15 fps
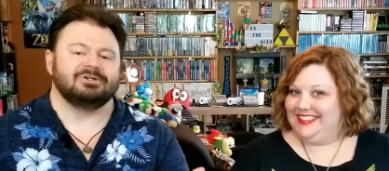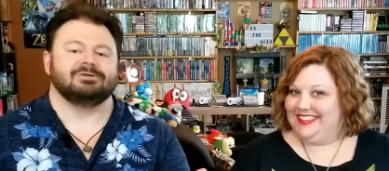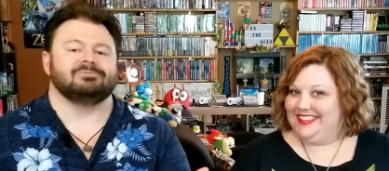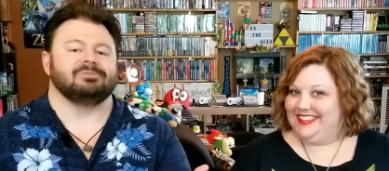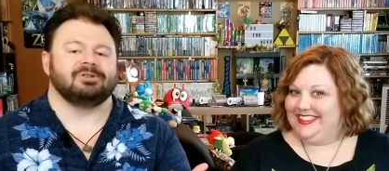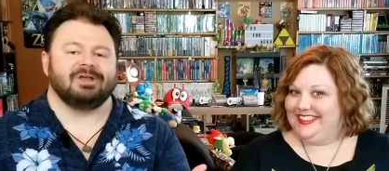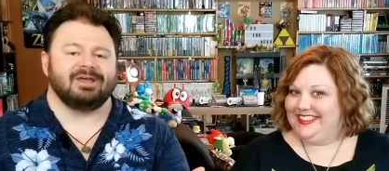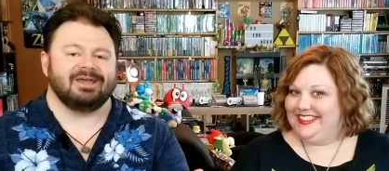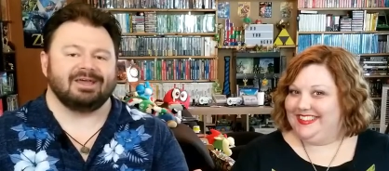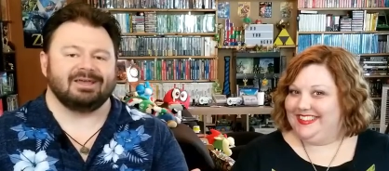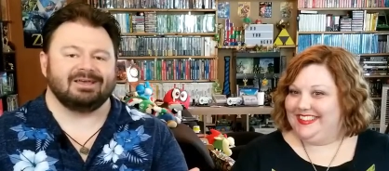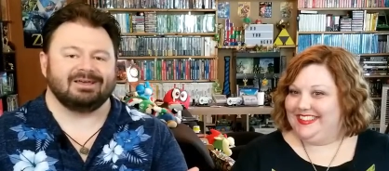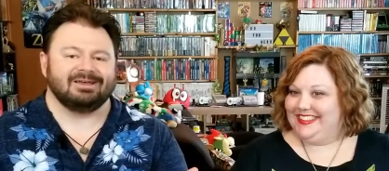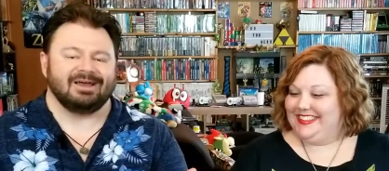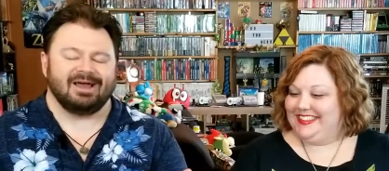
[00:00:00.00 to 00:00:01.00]
Speaker 1: didn't play
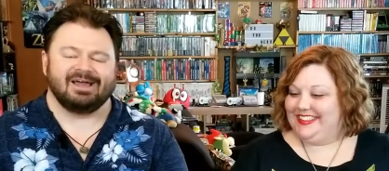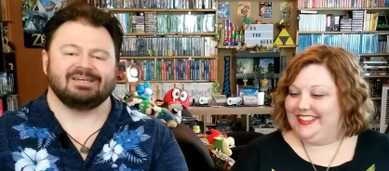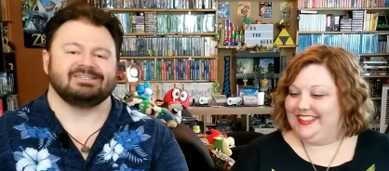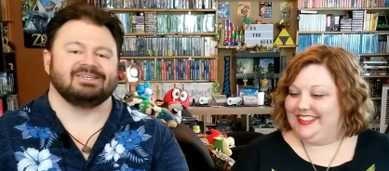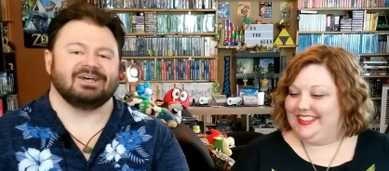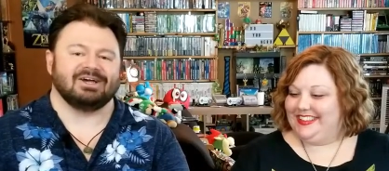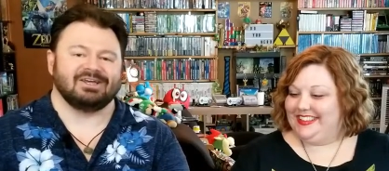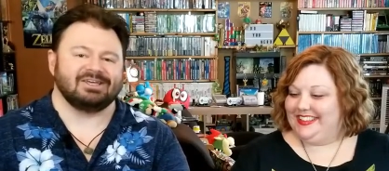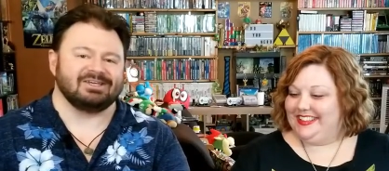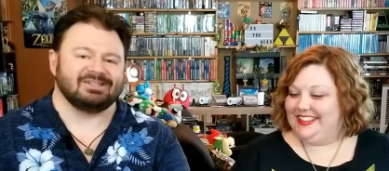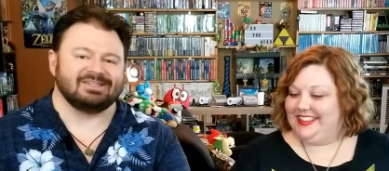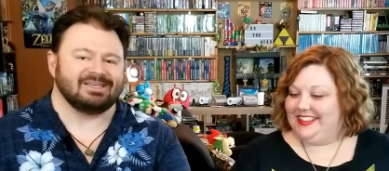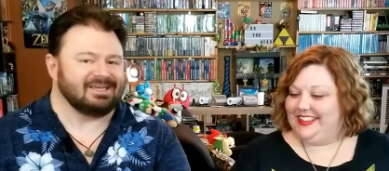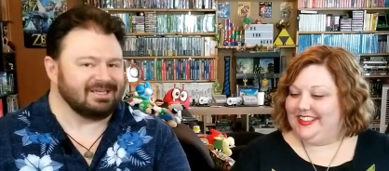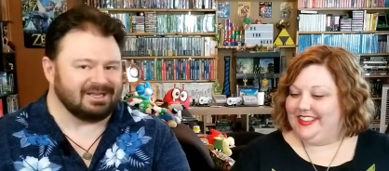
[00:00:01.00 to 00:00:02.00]
ice hockey on
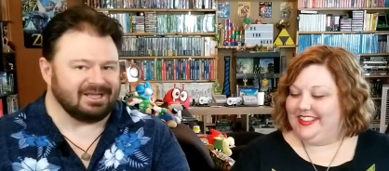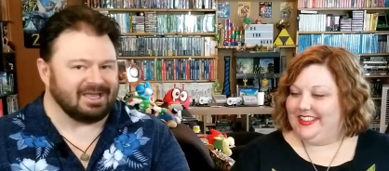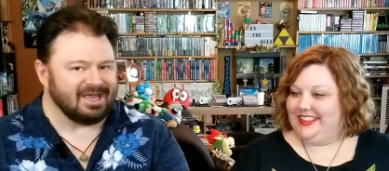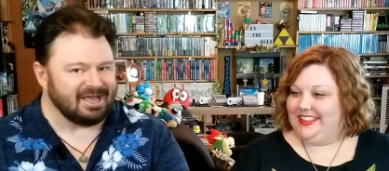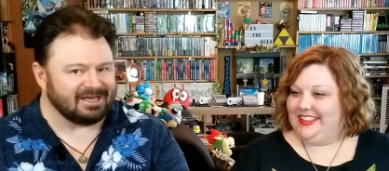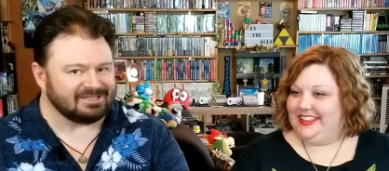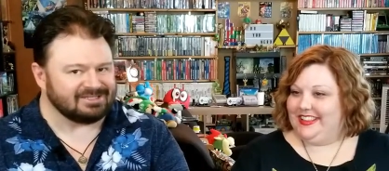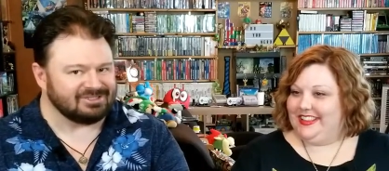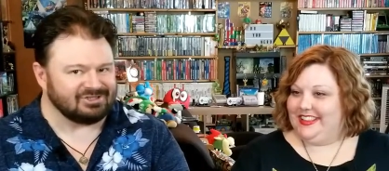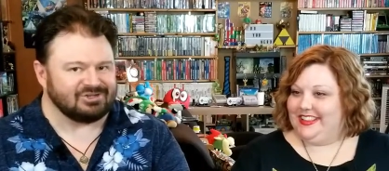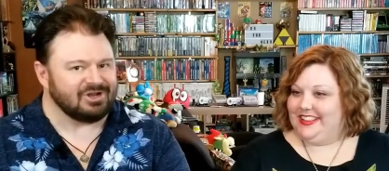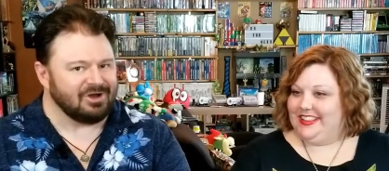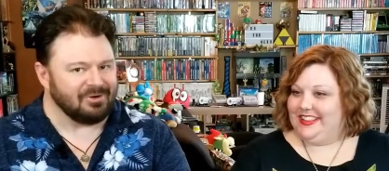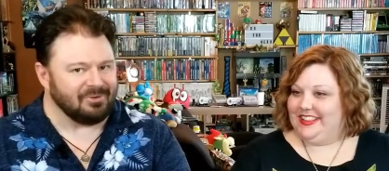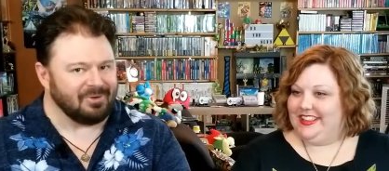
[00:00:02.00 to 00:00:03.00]
the N E S to
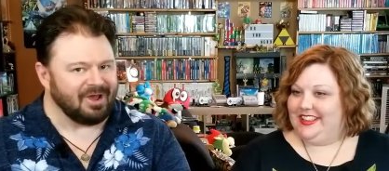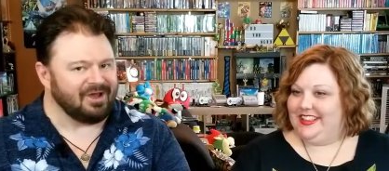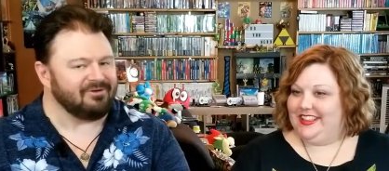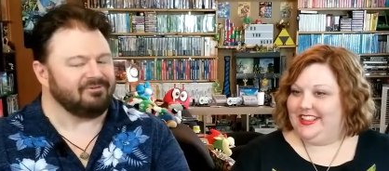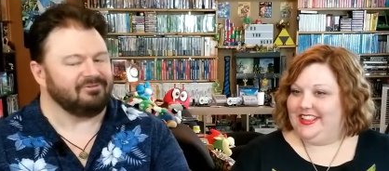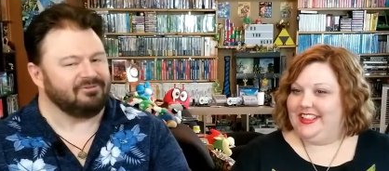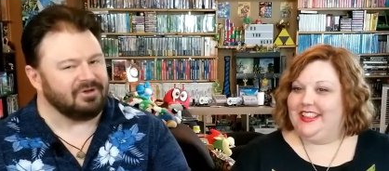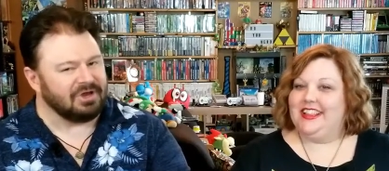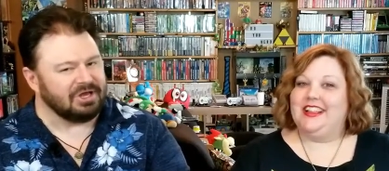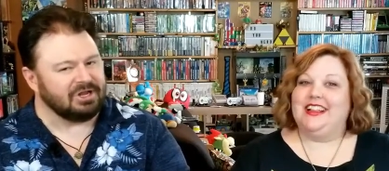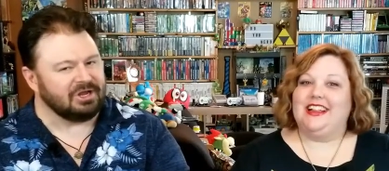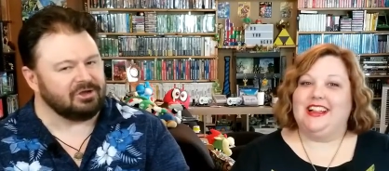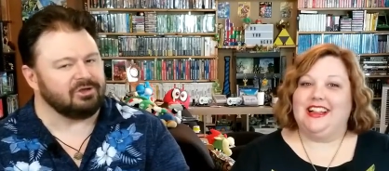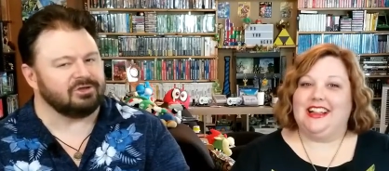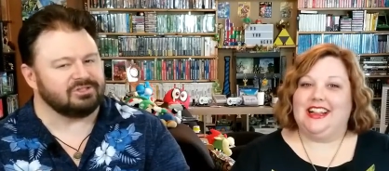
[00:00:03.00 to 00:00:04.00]
know how fun
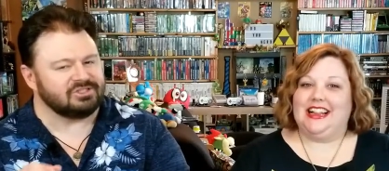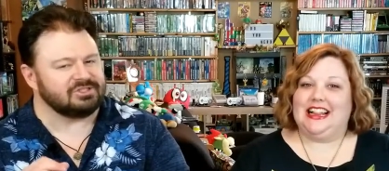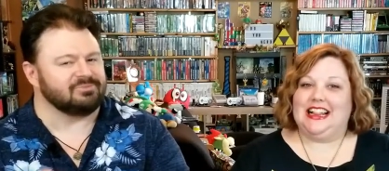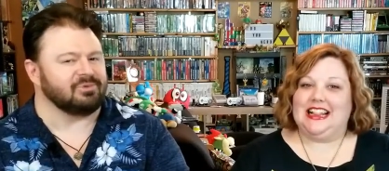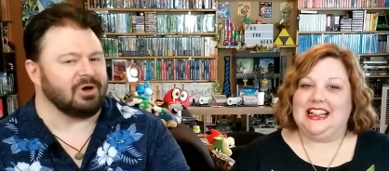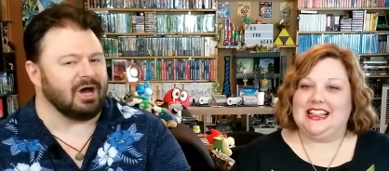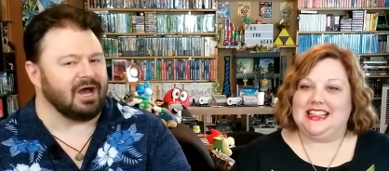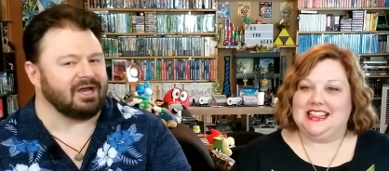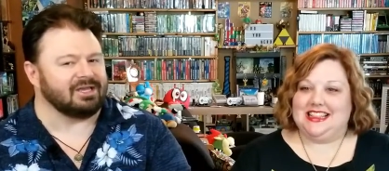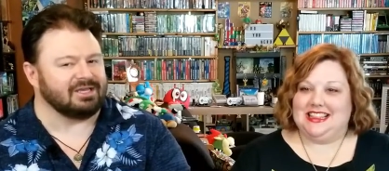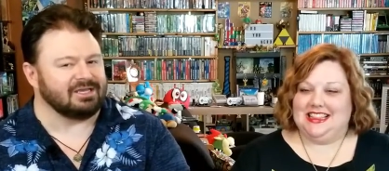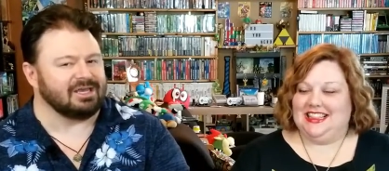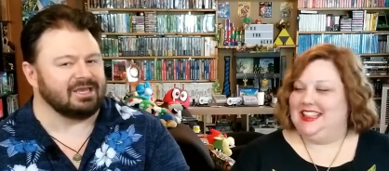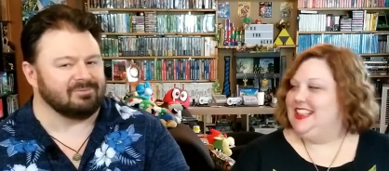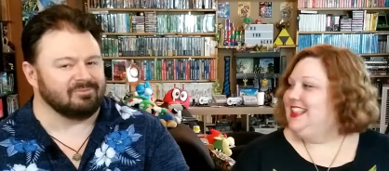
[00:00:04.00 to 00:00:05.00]
a good simple hockey
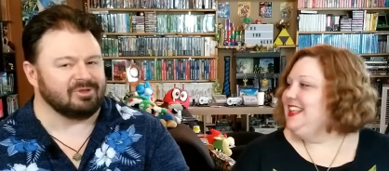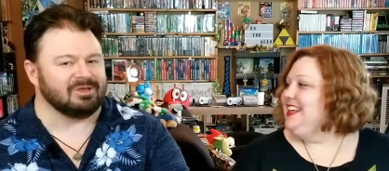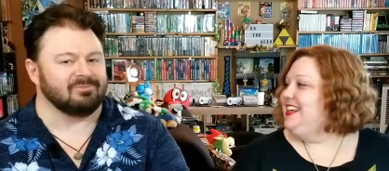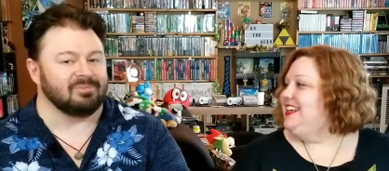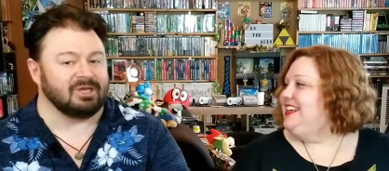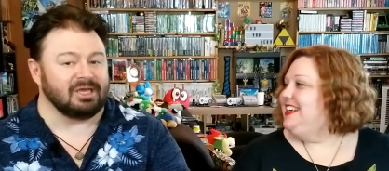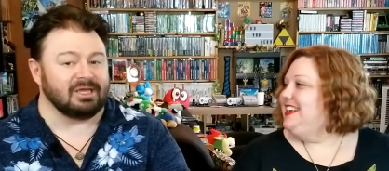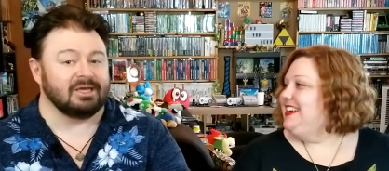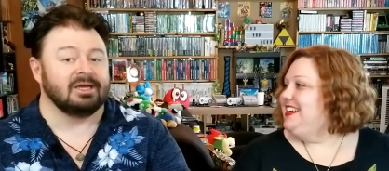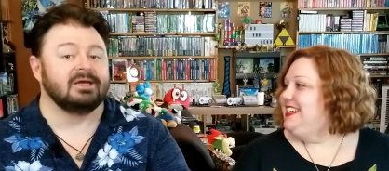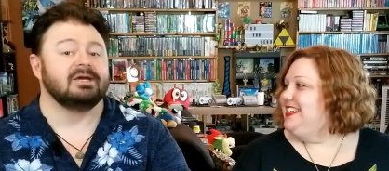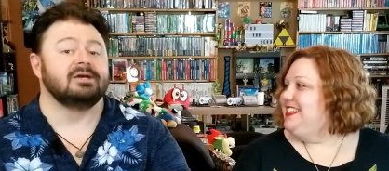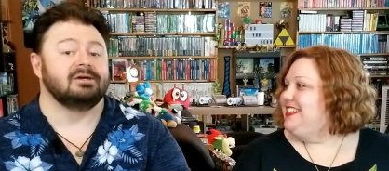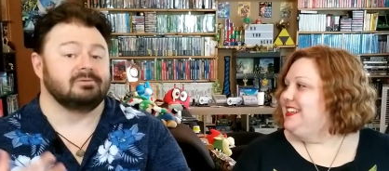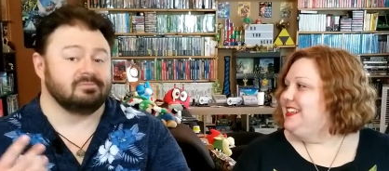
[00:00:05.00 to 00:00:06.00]
game can be?
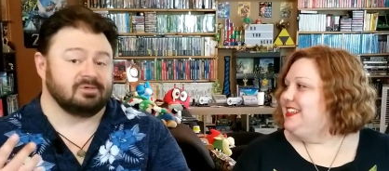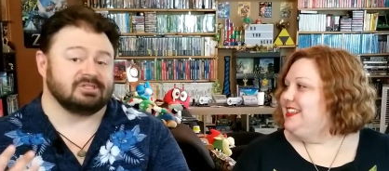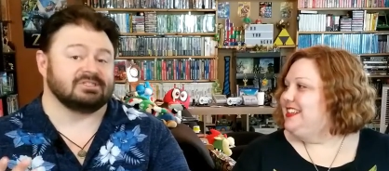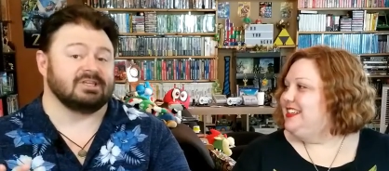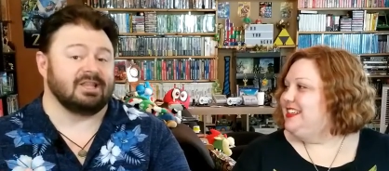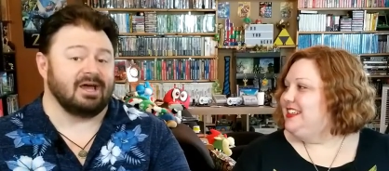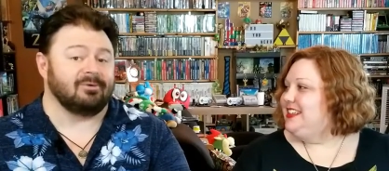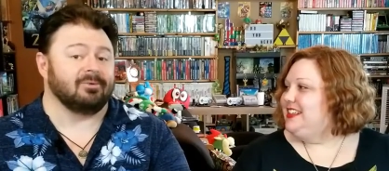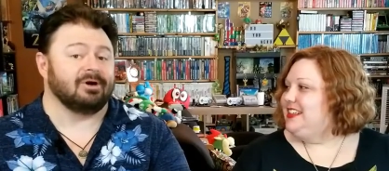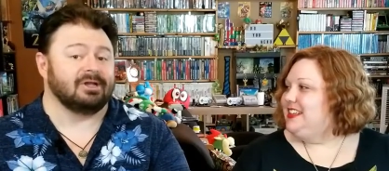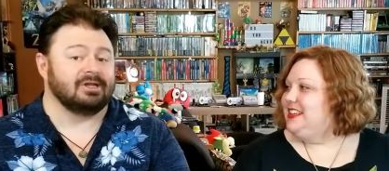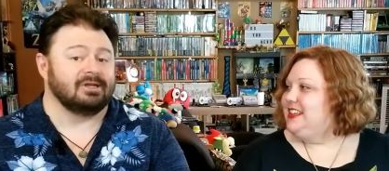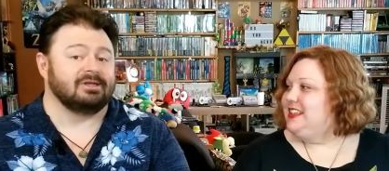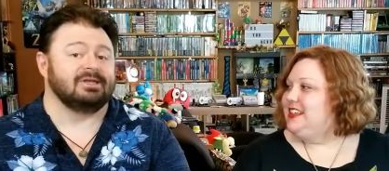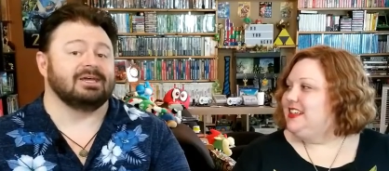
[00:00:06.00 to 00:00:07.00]
Because on that one,
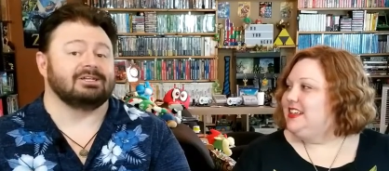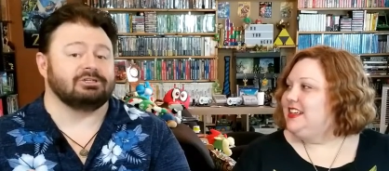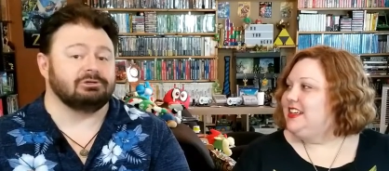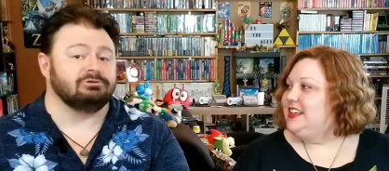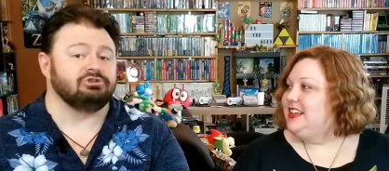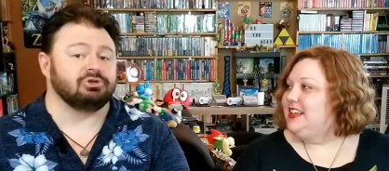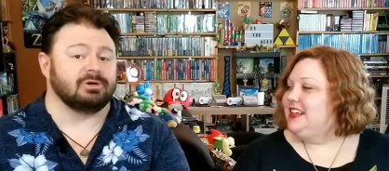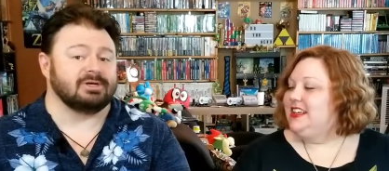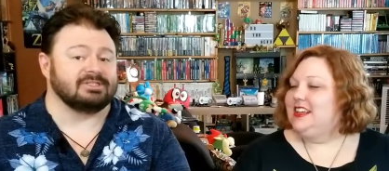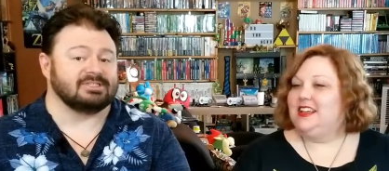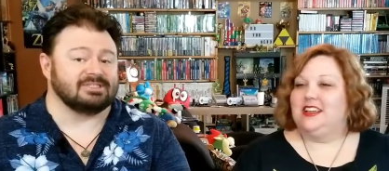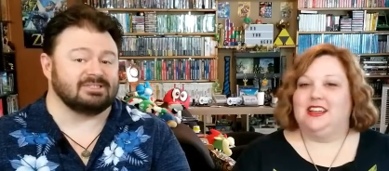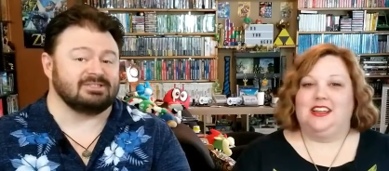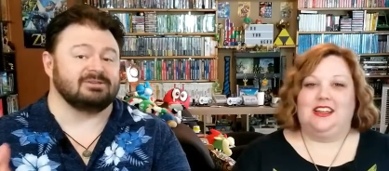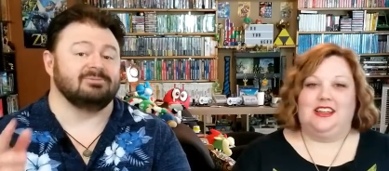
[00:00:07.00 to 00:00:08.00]
you had two choices. You